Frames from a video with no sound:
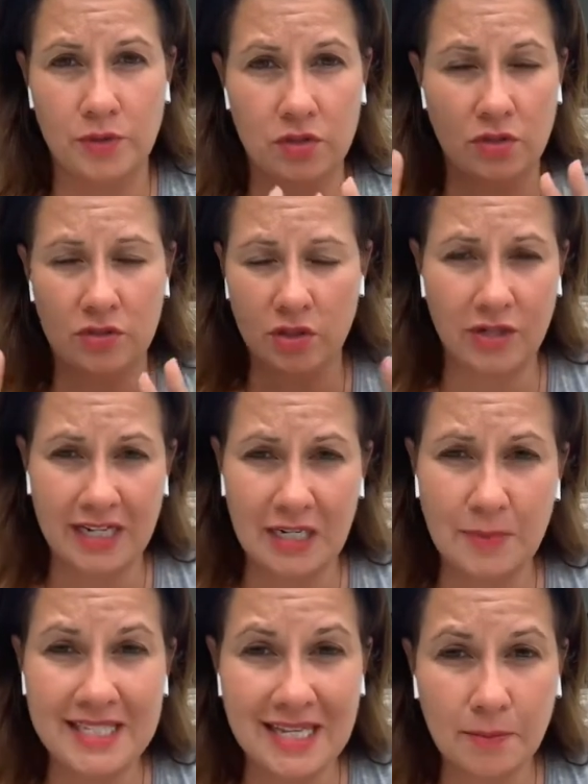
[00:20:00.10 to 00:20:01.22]
There's, it's only going to
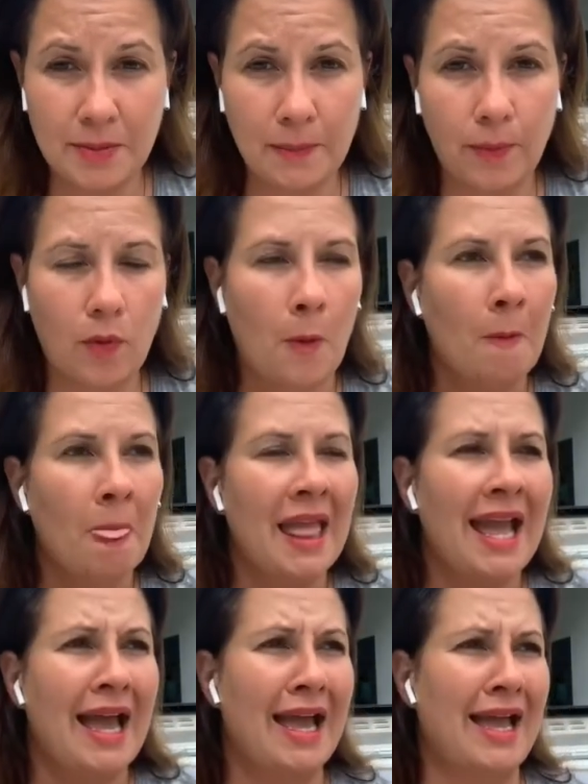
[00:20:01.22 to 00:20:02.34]
be 10 people
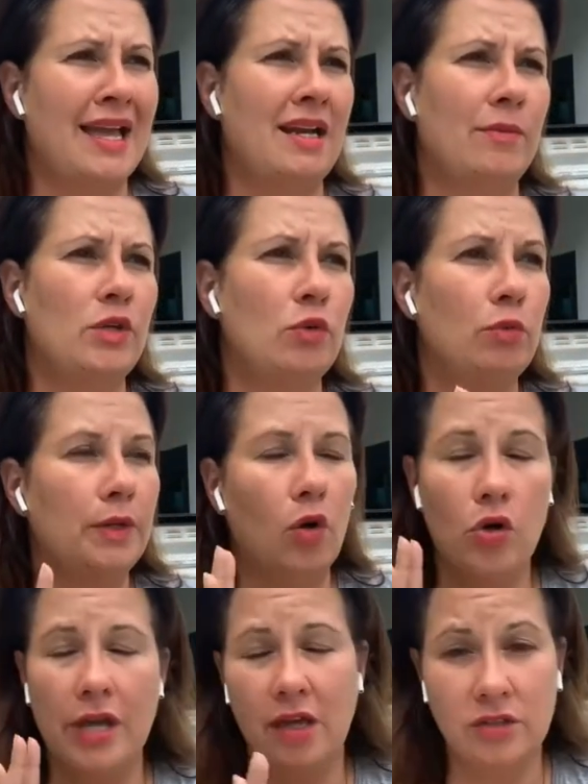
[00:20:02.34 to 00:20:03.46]
and um, you will be
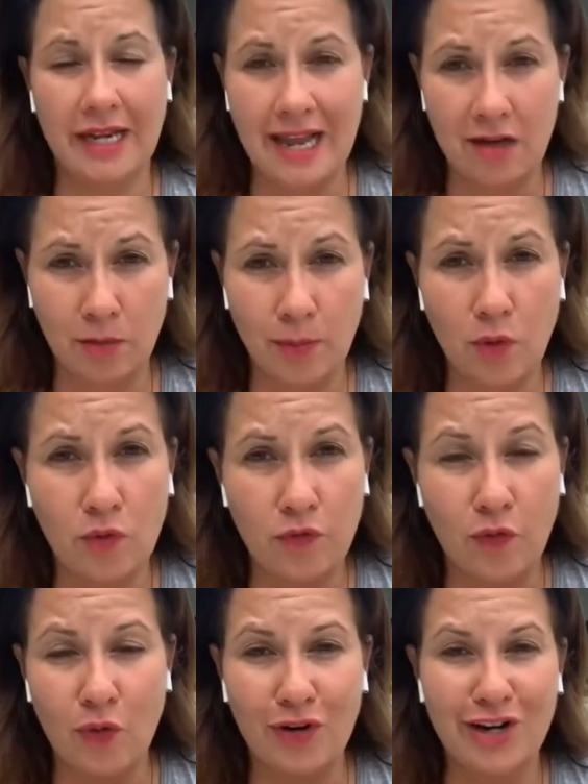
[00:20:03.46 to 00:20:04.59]
hold, held accountable
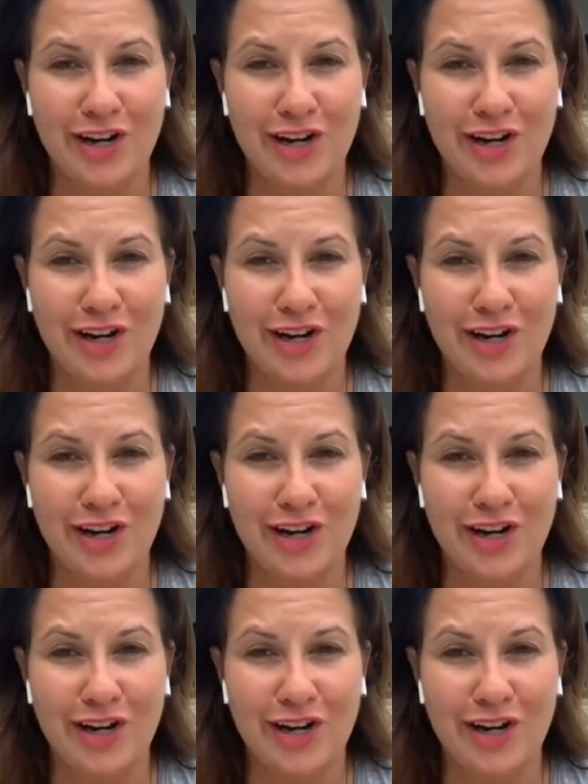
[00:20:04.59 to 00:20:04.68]
for,